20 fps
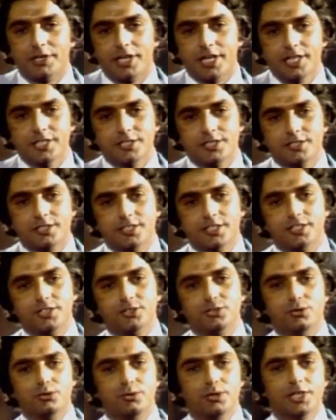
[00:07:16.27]
agency,
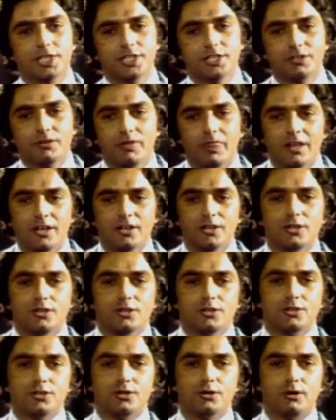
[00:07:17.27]
do we
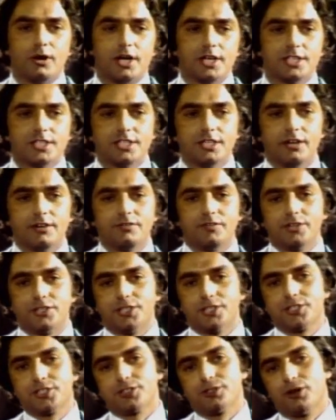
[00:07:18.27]
do ourselves a
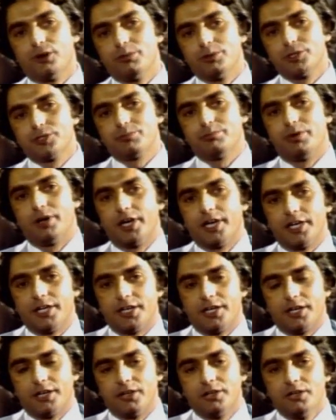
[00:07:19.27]
disservice by
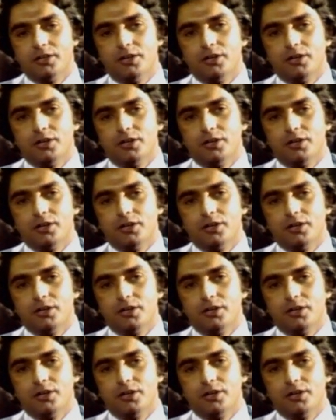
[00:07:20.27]
uh,